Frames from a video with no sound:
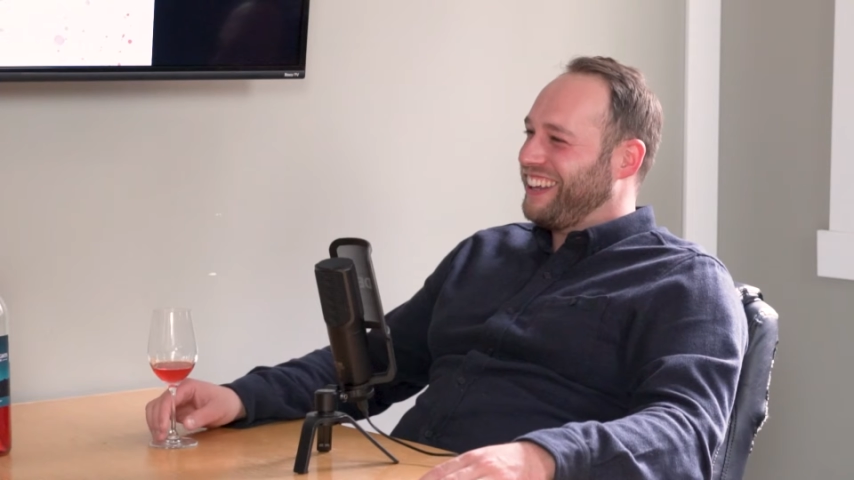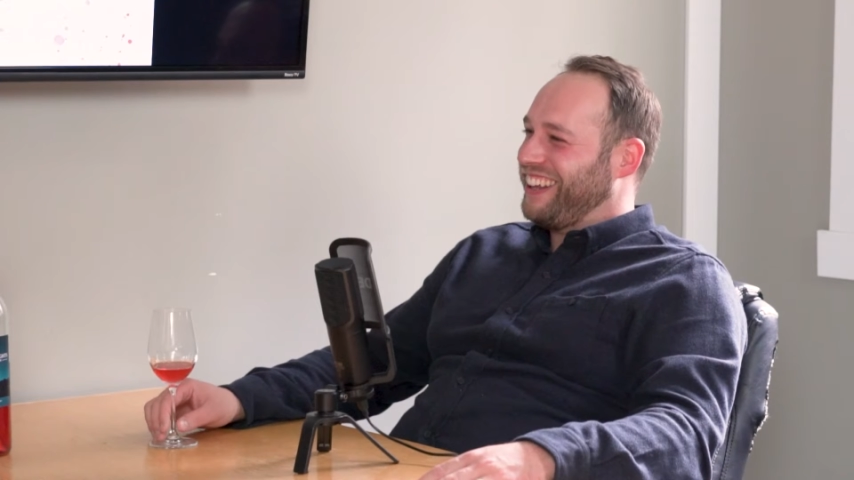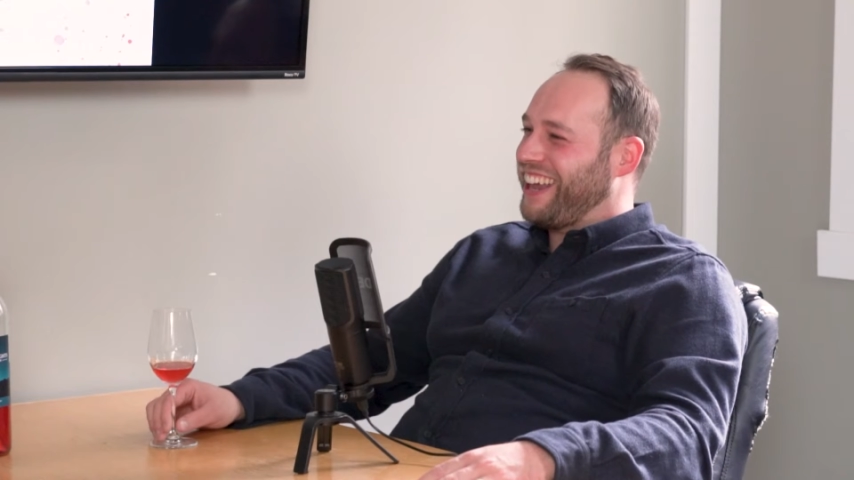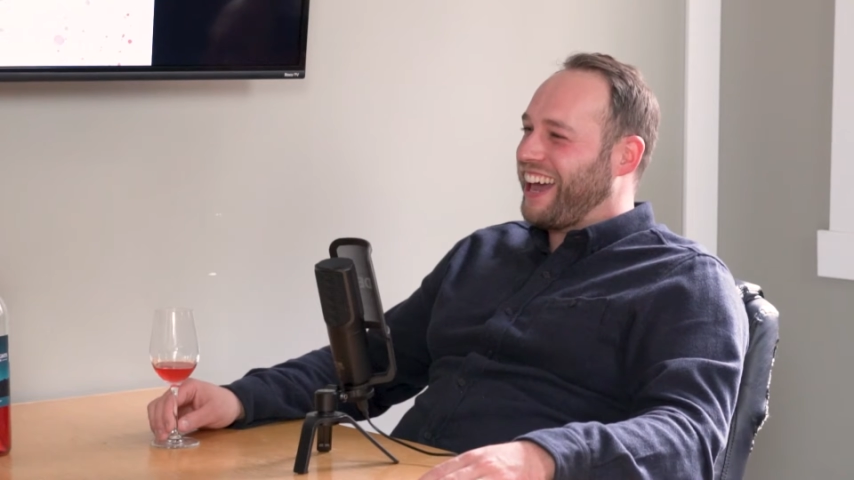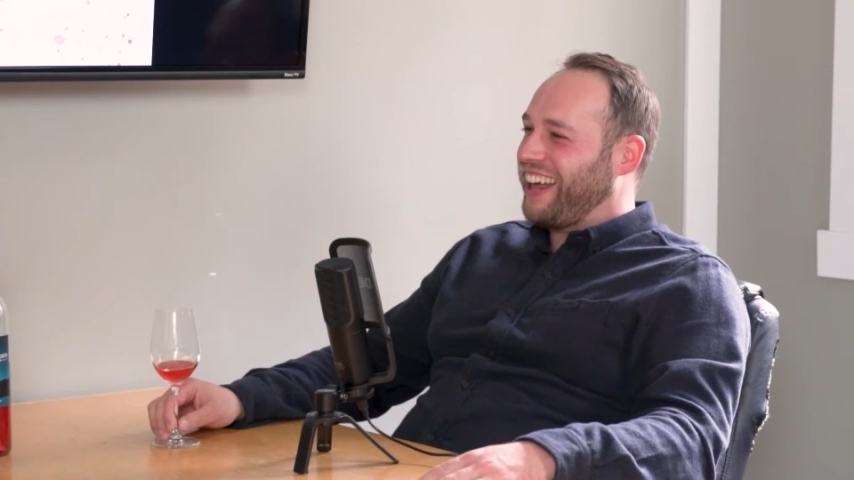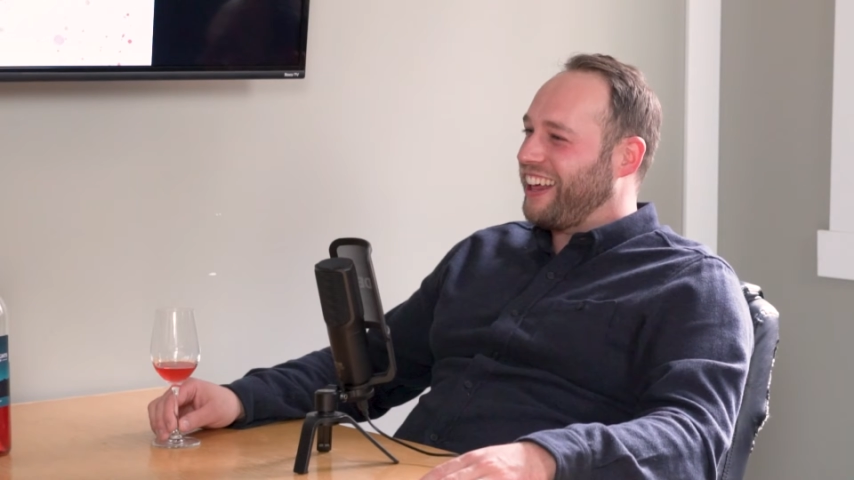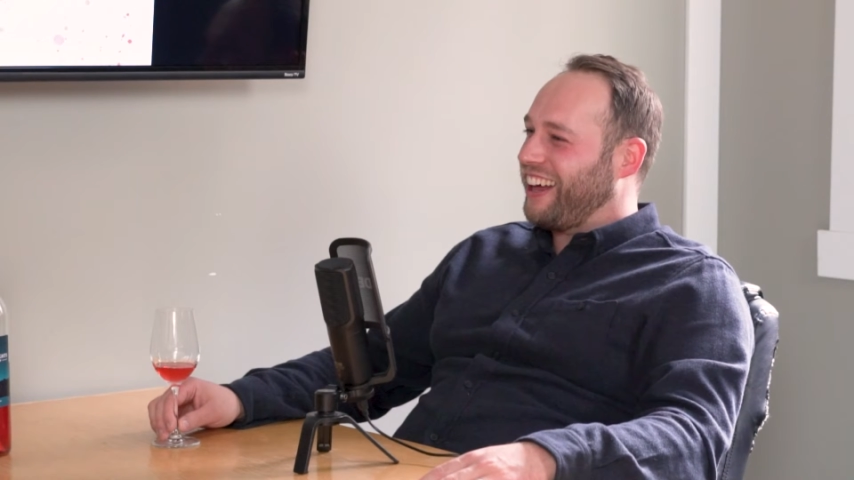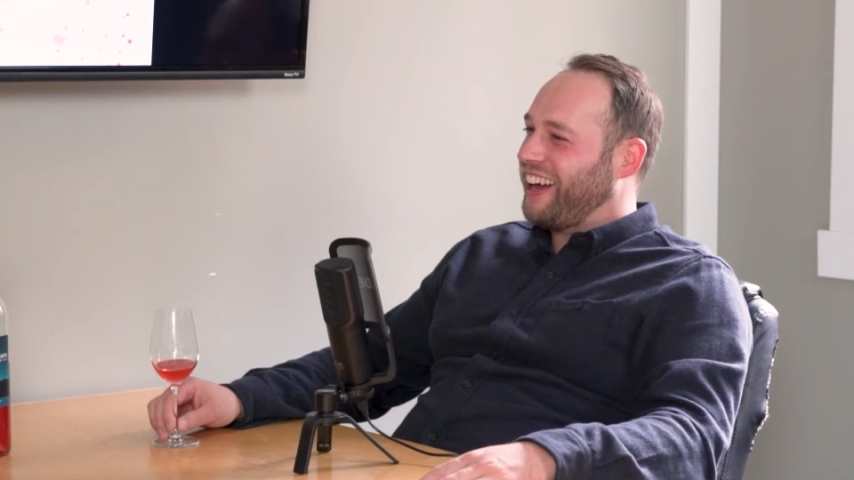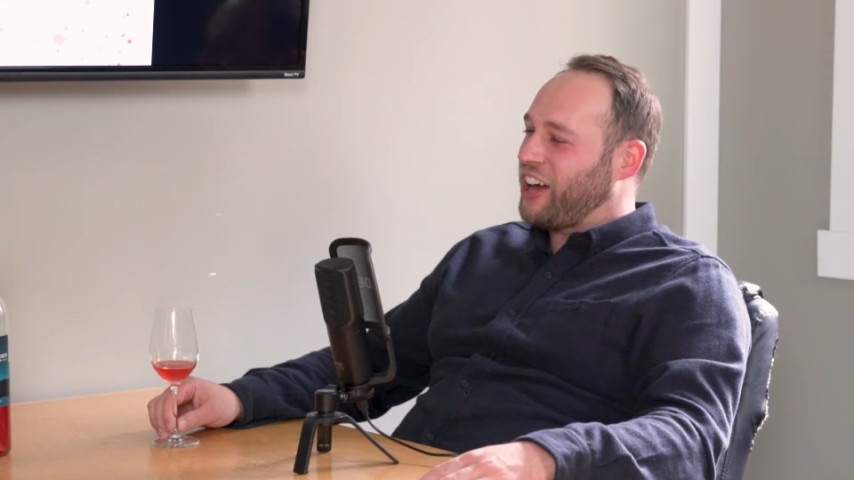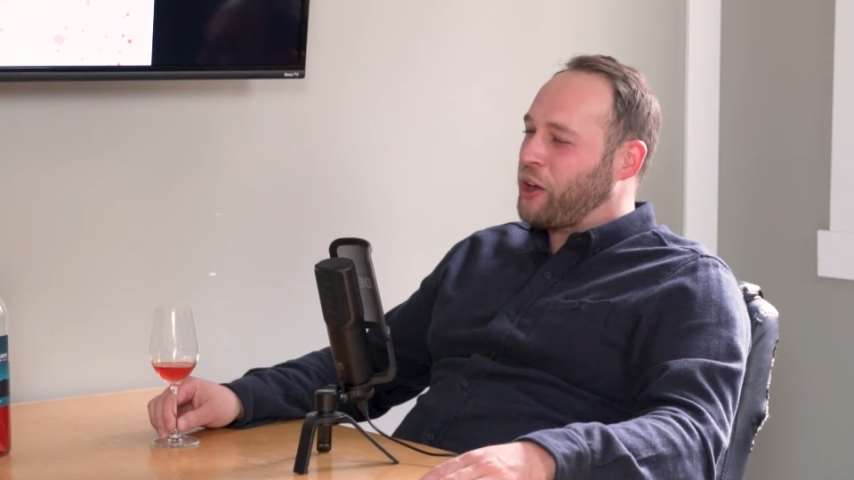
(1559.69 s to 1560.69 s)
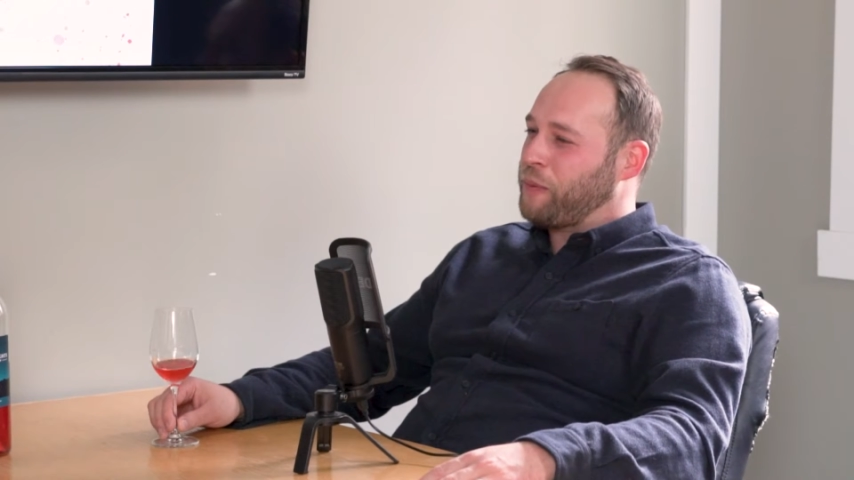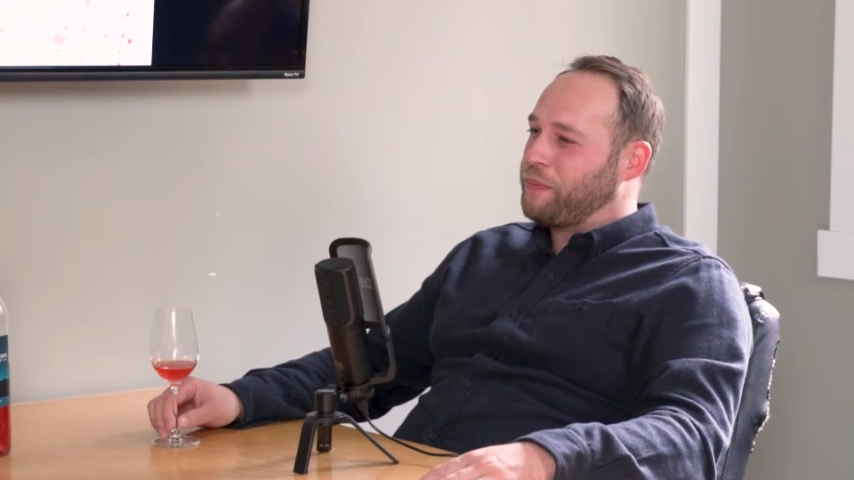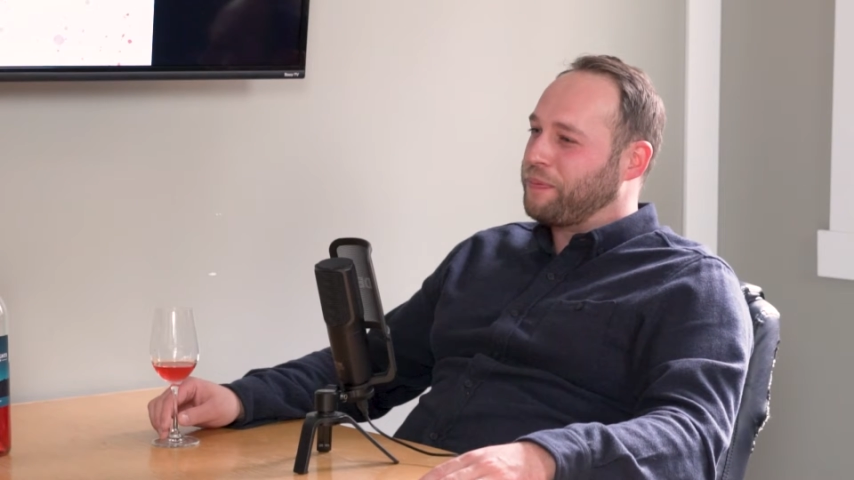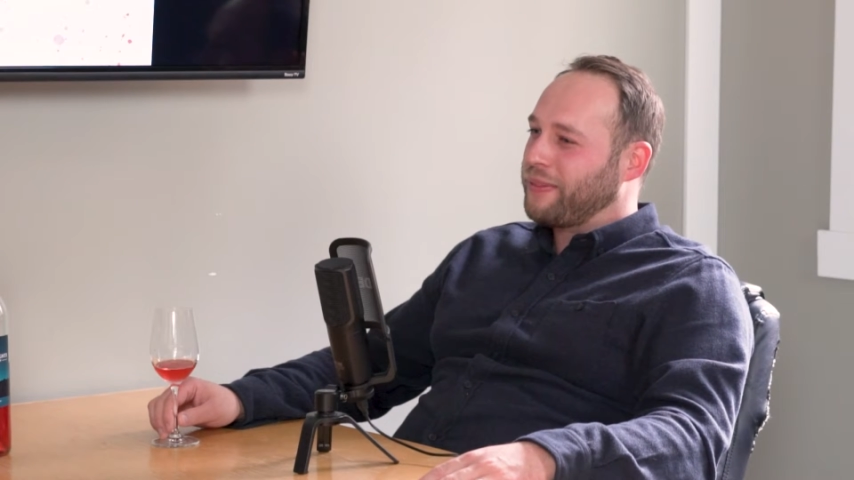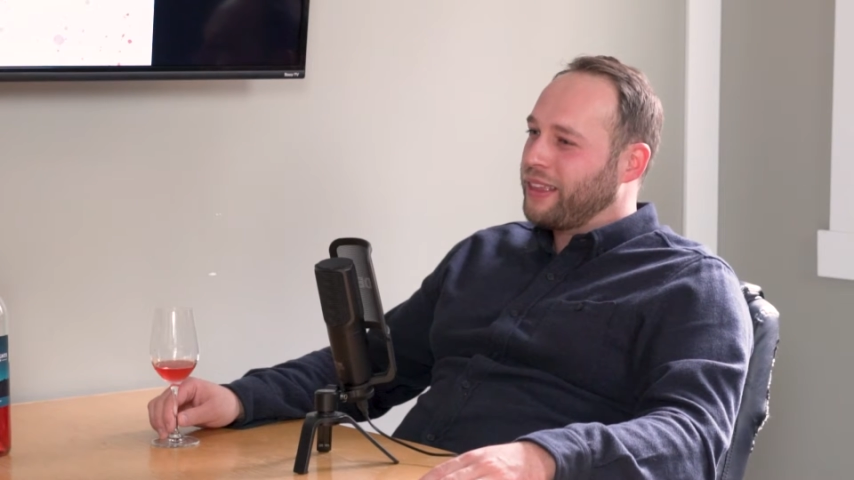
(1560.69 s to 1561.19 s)
Yeah.
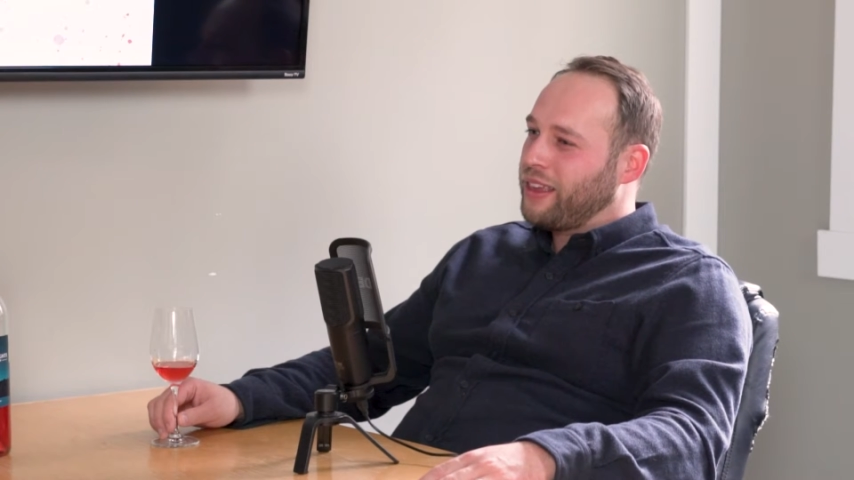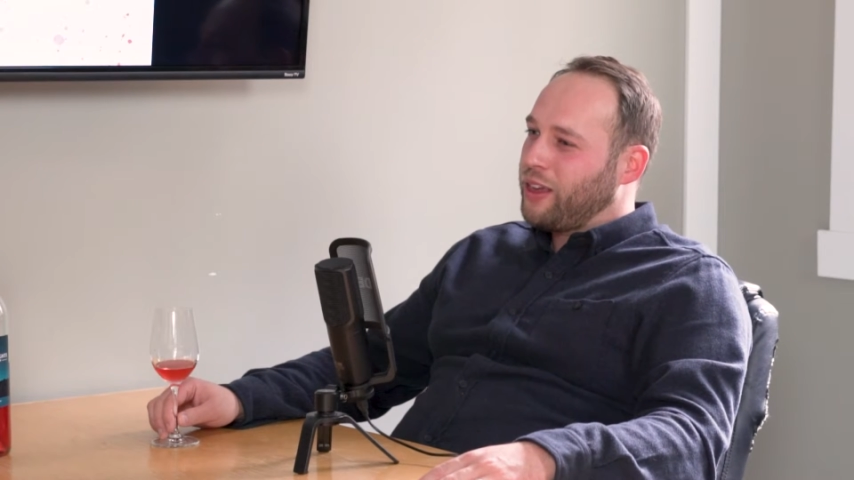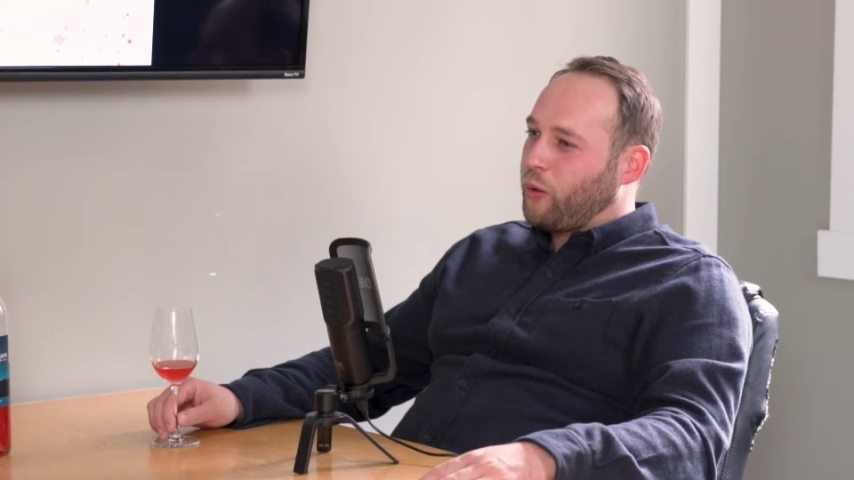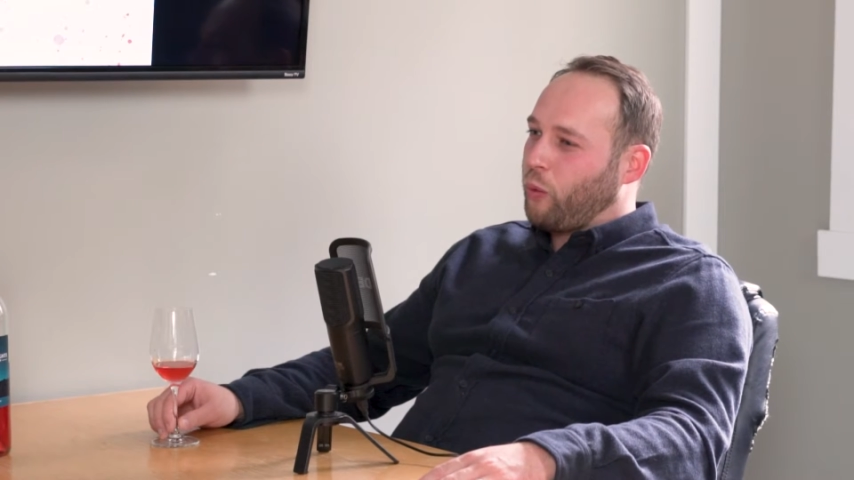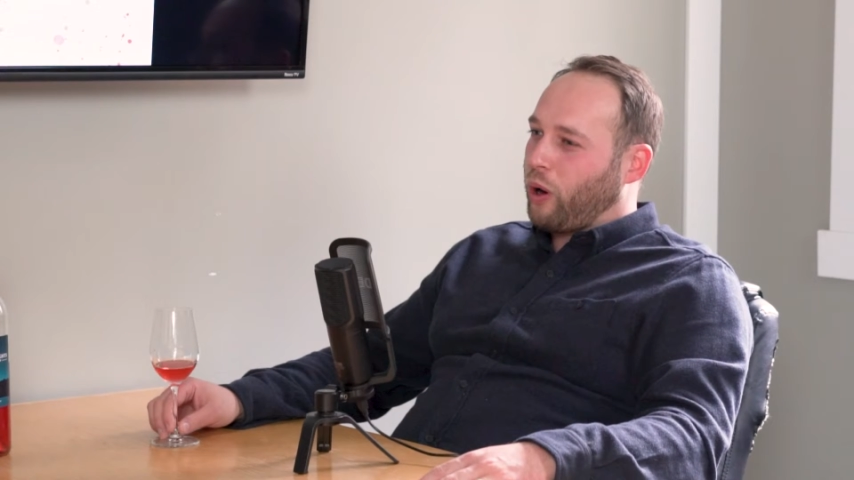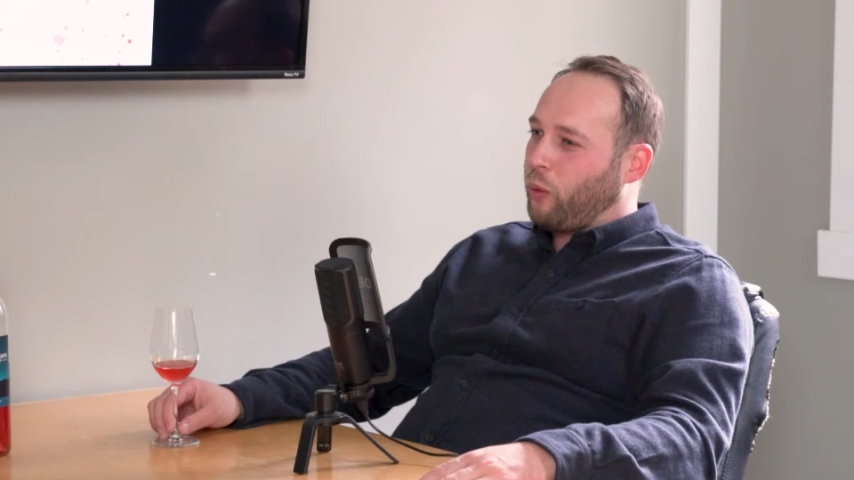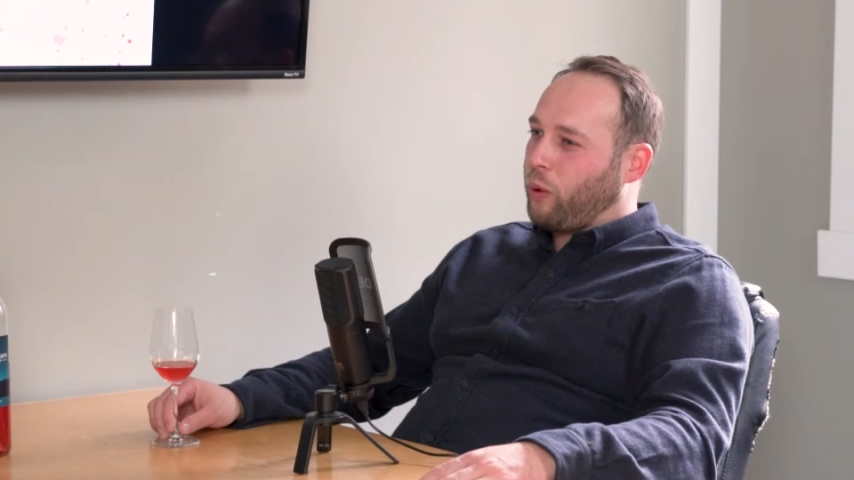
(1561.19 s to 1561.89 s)
Where